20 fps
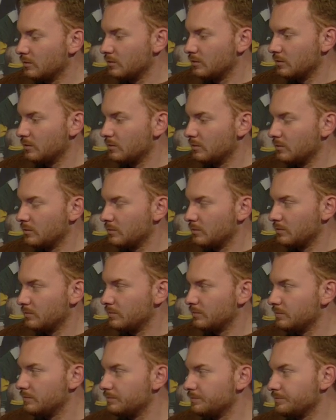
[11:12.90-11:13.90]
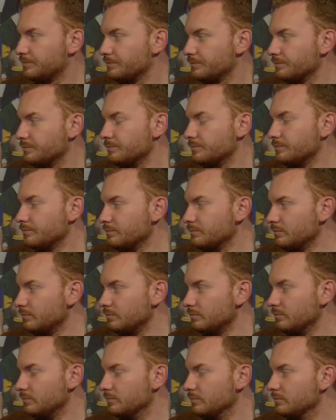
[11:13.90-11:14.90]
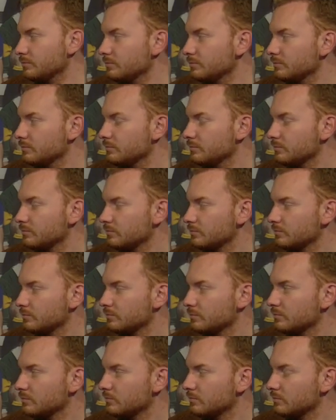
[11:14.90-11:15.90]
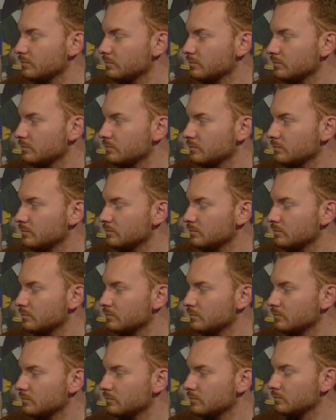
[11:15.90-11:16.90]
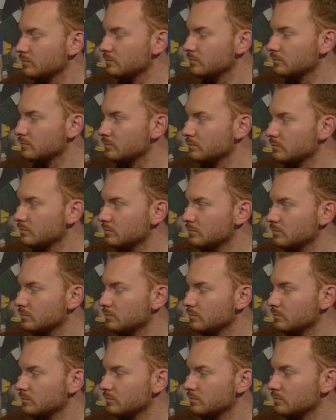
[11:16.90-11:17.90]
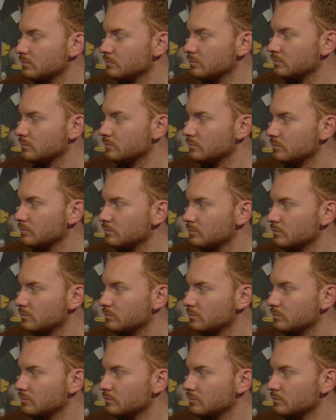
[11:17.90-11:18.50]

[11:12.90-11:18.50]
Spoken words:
No words are spoken by the person on screen.